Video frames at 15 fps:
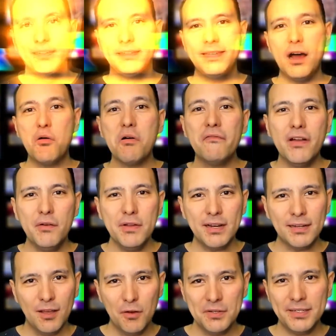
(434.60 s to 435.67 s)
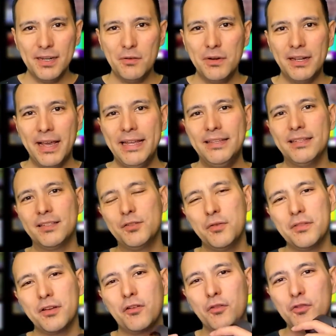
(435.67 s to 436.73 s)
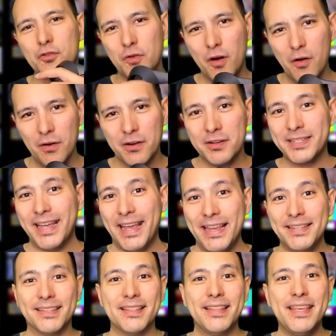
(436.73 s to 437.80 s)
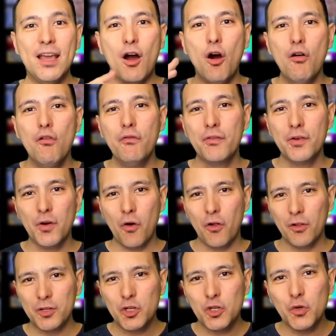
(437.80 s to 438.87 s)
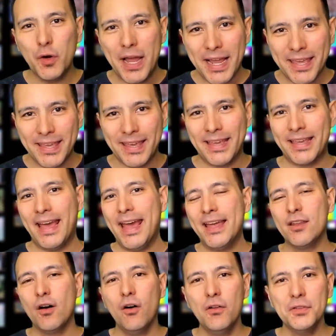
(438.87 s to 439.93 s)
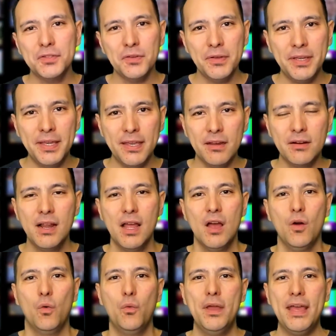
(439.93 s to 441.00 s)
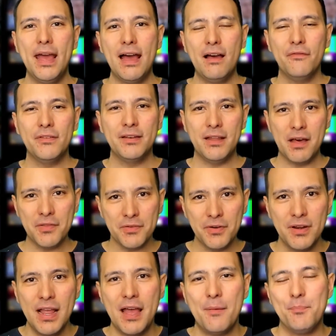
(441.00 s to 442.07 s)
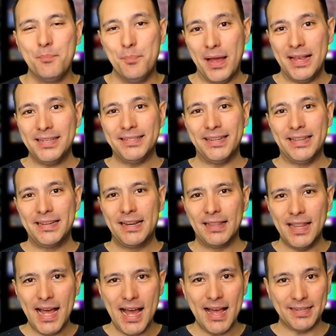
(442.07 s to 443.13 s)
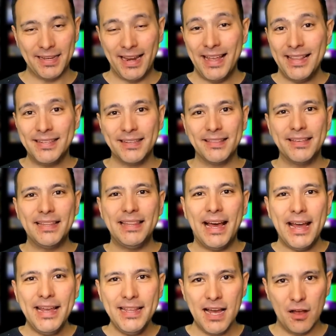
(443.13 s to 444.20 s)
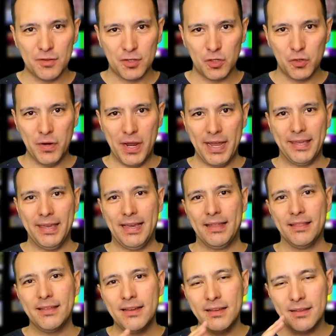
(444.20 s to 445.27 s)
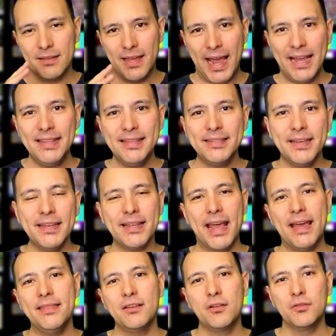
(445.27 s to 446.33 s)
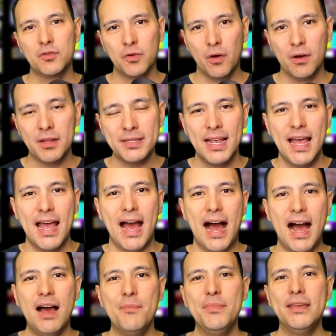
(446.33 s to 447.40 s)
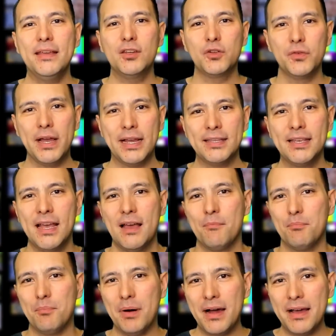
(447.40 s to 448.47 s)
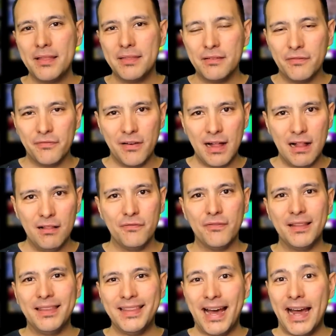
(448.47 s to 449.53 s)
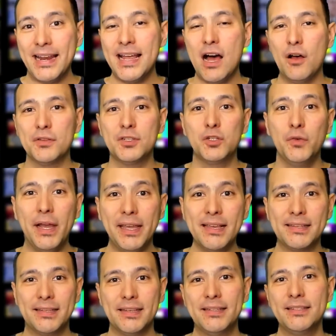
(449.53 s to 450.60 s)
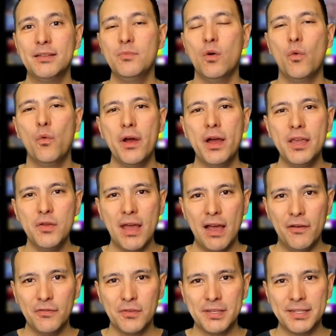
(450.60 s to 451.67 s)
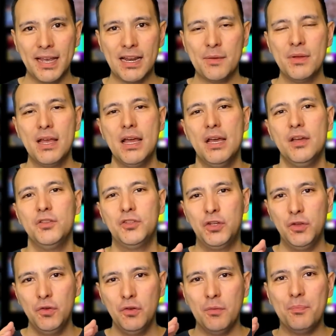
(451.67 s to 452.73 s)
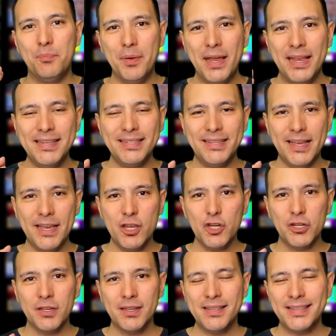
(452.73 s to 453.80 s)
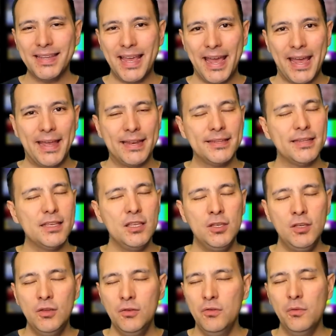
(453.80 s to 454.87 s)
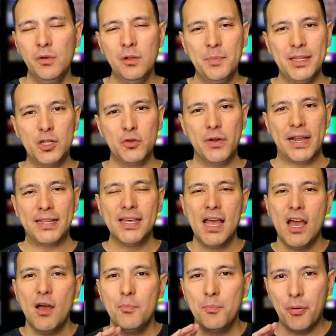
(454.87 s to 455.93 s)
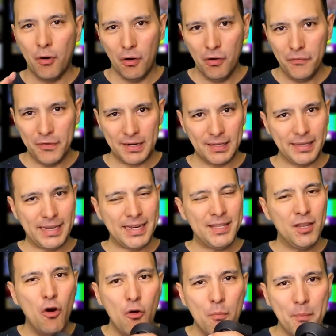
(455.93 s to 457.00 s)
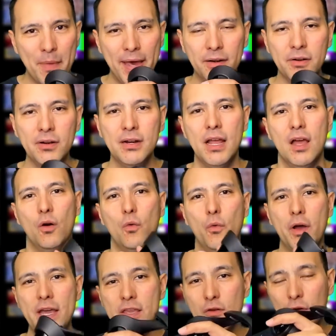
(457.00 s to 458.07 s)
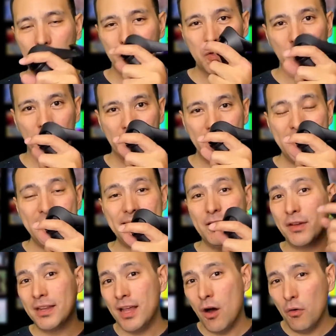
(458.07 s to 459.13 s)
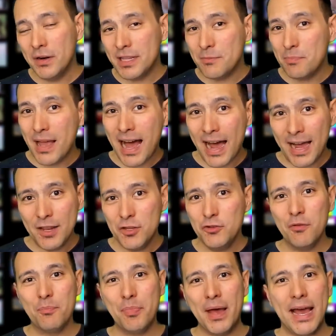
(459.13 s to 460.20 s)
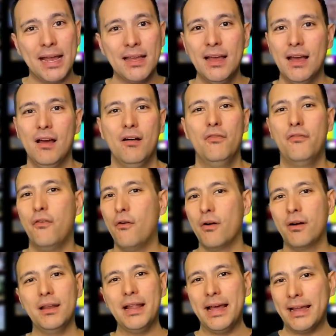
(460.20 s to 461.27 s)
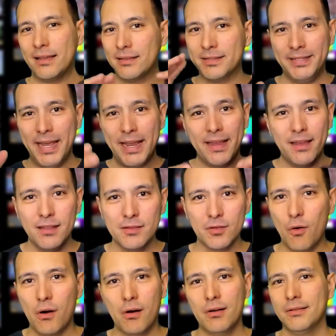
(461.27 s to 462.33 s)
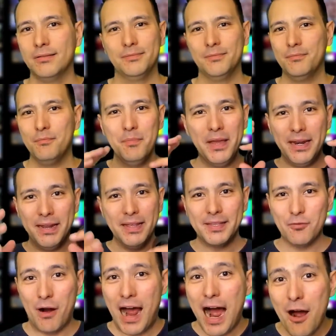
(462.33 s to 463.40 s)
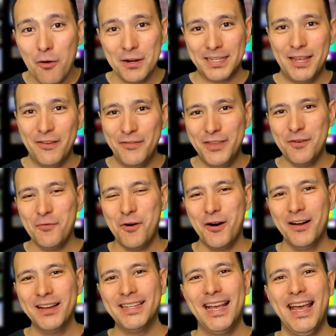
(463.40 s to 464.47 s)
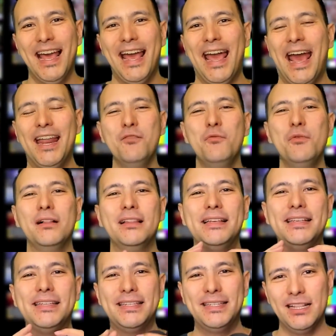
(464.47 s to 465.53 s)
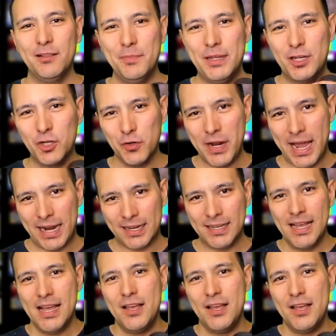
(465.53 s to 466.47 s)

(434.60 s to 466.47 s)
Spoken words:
Now, very closely related to the controllers is the overall tracking. And also here we have another best in class, and it's the lighthouse tracking. The headset and the controllers are being tracked by the Valve Lighthouse tracking system, where you have to set up 2 base stations and you will be tracked perfectly. No matter where your controller is, you can hold it behind your back for like seconds or minutes or hours if you want, and it will still be tracked.